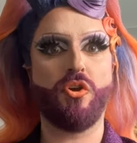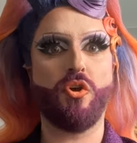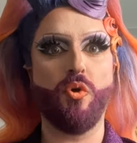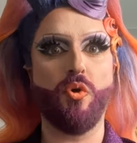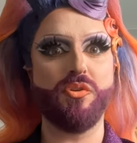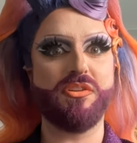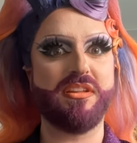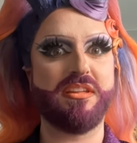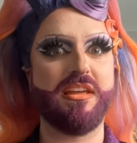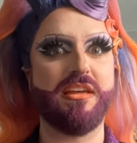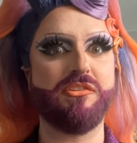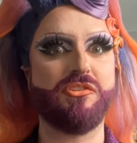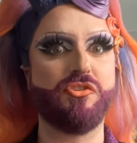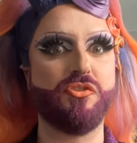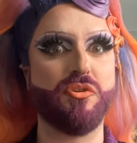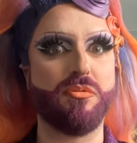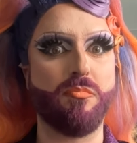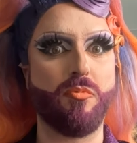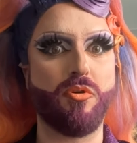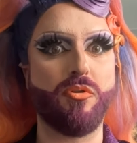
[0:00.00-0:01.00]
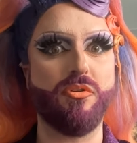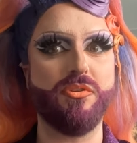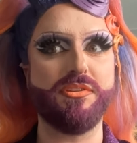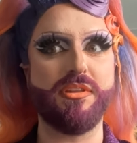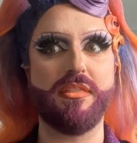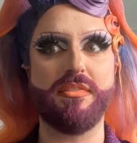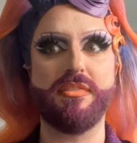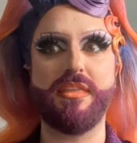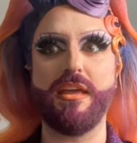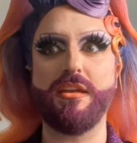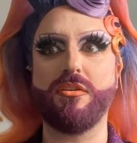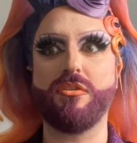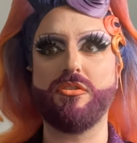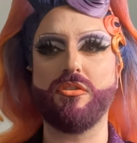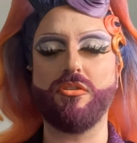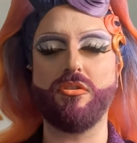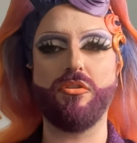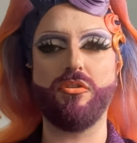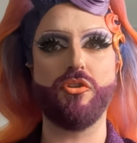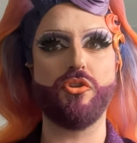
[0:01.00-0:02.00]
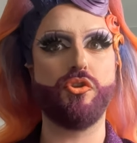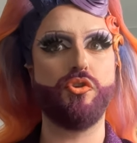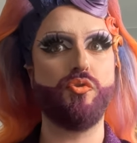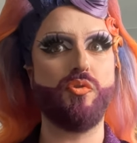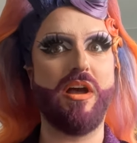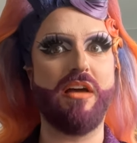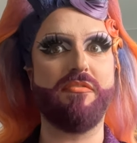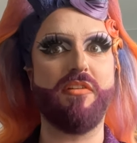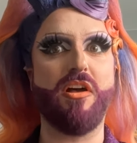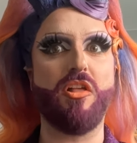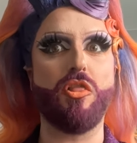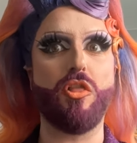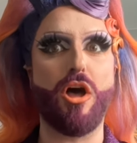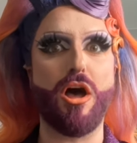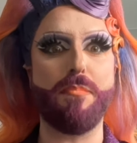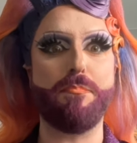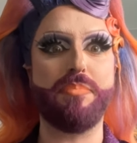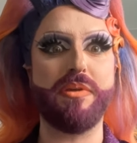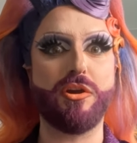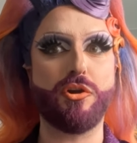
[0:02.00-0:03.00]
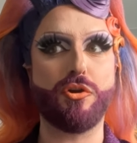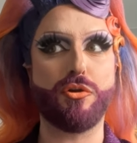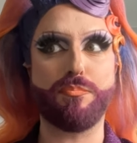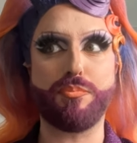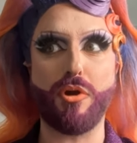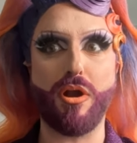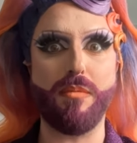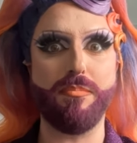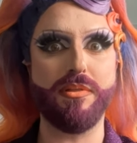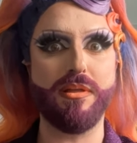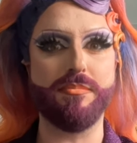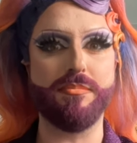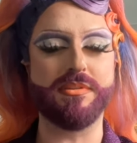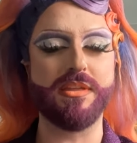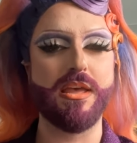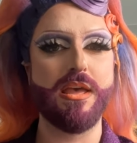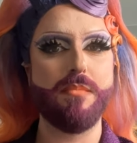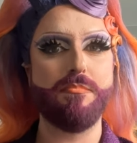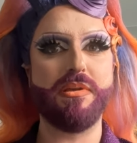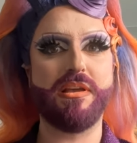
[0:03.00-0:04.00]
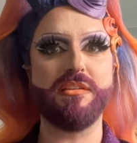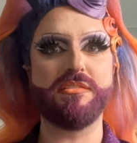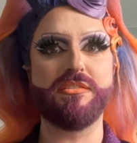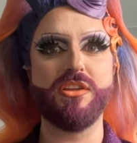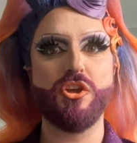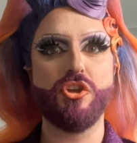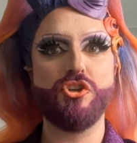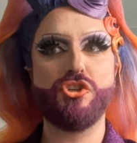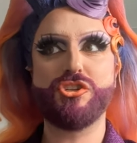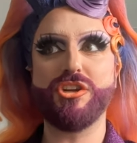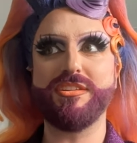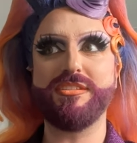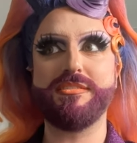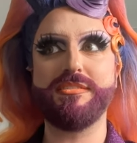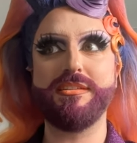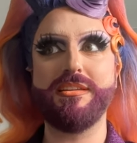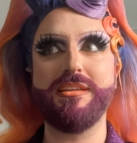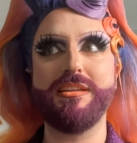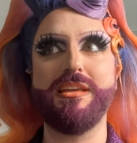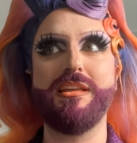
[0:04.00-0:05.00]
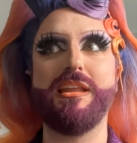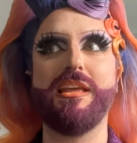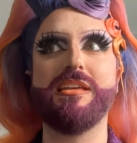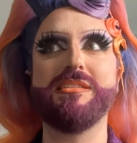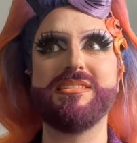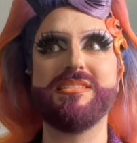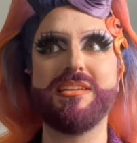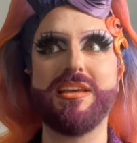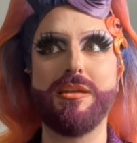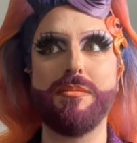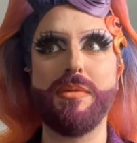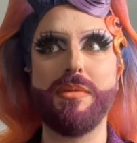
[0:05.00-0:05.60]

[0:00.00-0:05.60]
goes against your morals, then girl, you have a lot bigger problems because just seeing it isn't going to